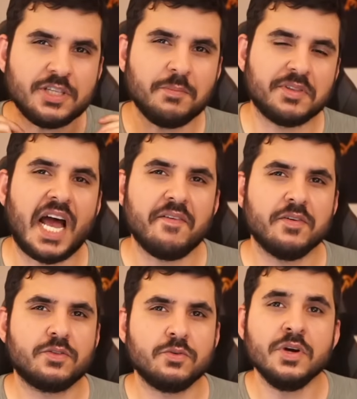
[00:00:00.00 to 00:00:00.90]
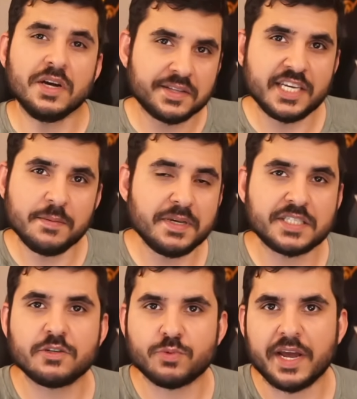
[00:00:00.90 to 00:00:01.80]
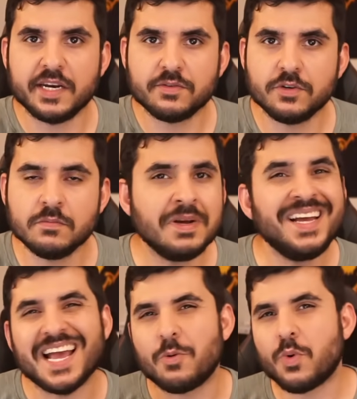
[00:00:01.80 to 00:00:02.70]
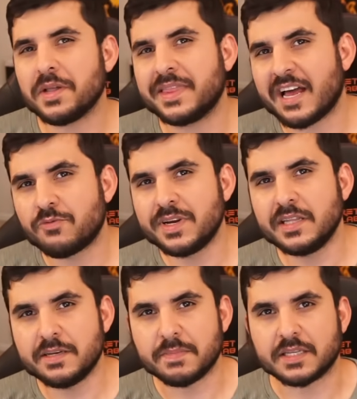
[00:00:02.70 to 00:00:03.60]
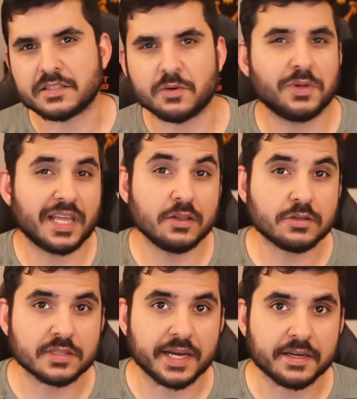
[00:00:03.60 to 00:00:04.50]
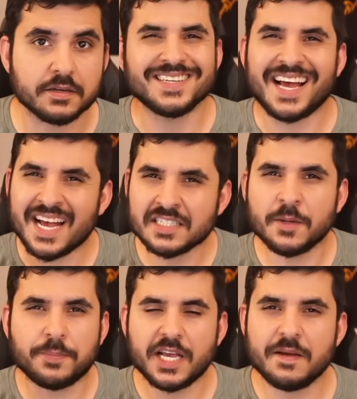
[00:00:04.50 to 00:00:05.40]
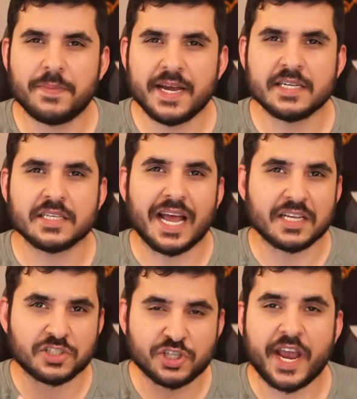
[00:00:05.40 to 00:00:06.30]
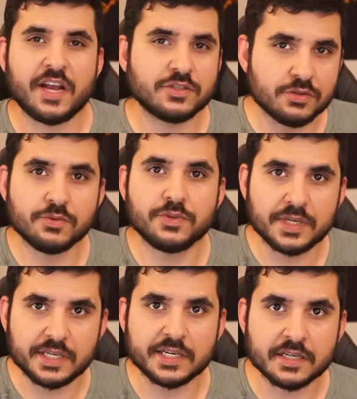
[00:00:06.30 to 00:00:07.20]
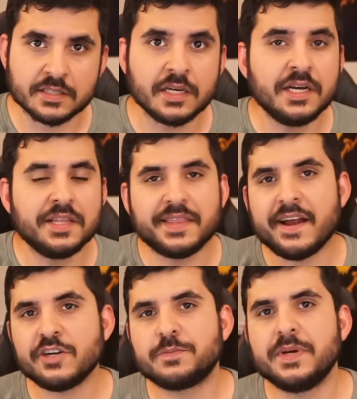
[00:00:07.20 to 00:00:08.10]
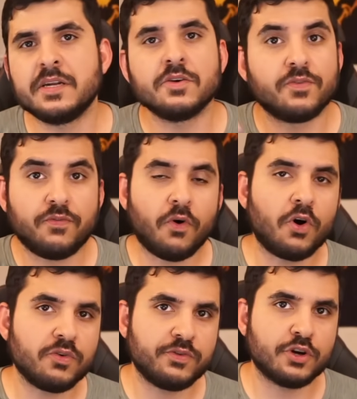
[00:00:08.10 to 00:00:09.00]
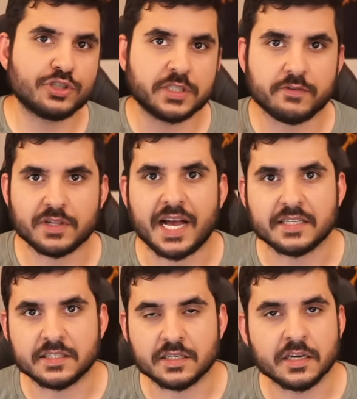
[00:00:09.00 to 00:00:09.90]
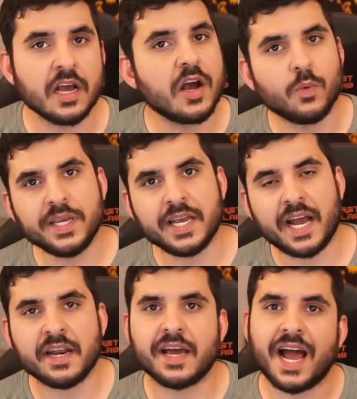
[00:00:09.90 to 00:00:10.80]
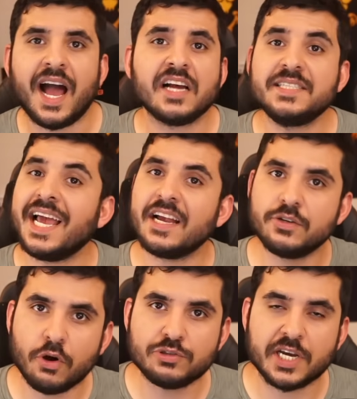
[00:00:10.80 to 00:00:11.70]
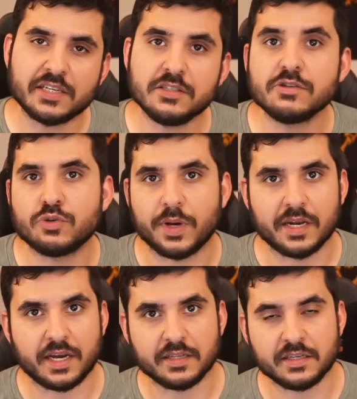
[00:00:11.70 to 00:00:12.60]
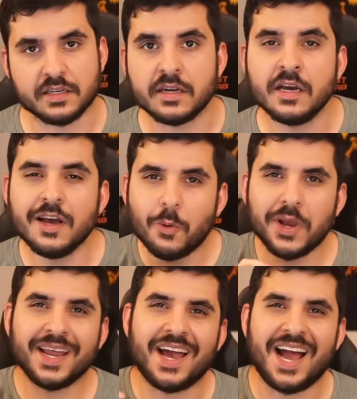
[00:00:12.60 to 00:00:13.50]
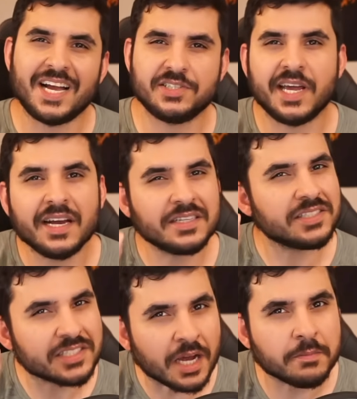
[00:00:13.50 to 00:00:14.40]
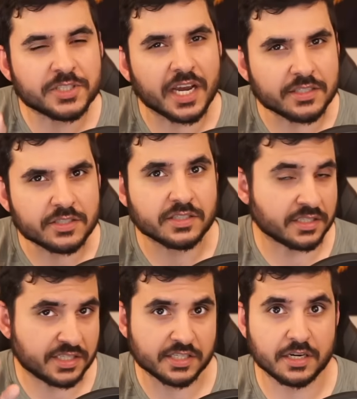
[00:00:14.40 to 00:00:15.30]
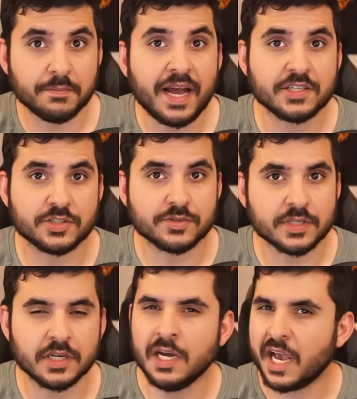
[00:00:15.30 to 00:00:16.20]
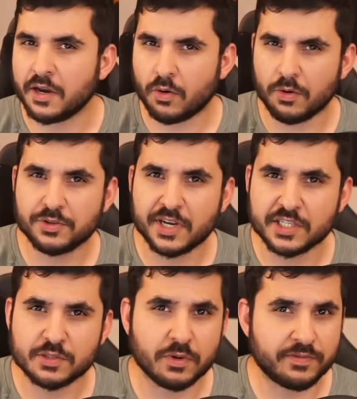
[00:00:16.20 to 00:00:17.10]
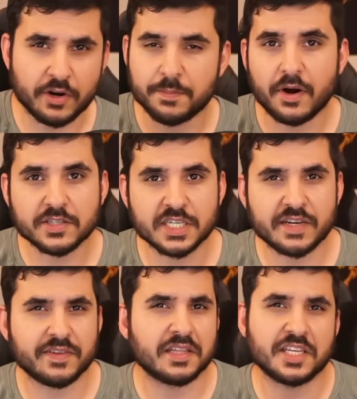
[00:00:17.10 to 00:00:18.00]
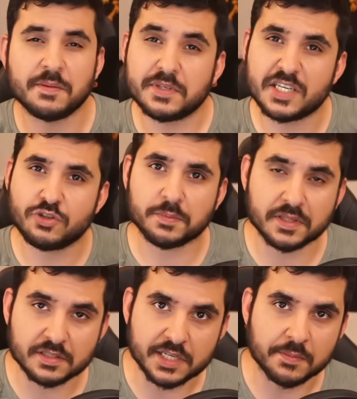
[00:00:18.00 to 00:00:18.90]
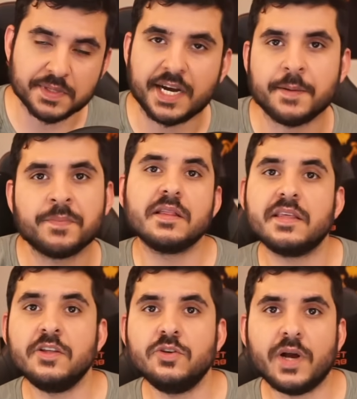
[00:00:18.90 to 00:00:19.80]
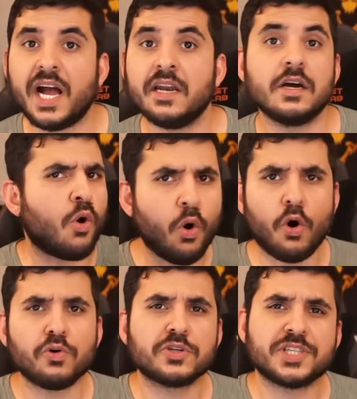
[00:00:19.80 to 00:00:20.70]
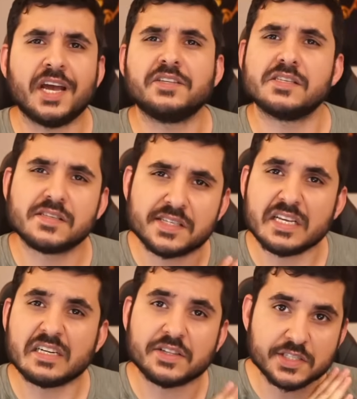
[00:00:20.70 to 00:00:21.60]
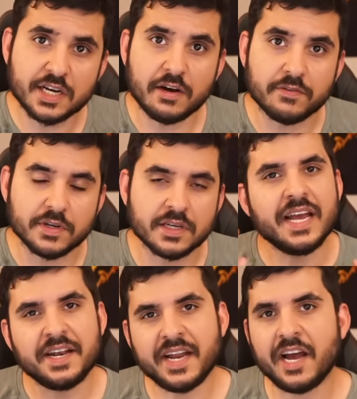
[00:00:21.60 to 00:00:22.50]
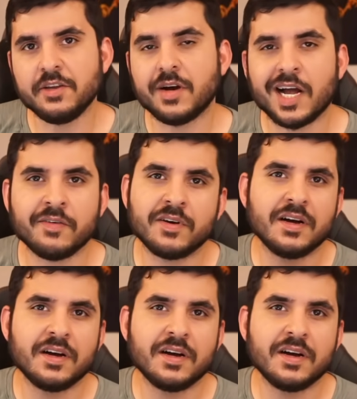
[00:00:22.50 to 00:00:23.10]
time to dive into TBC Raiding Room and what that really means and what that looks like. As the player base has changed through the years, there has been 4 versions of Classic. We had hashtag no changes in 2019. We had hashtag some changes in Season of Mastery, and not all the changes were very positive, and then TBC dropped at the same time. Then you had all the changes in Season of Discovery, and now you have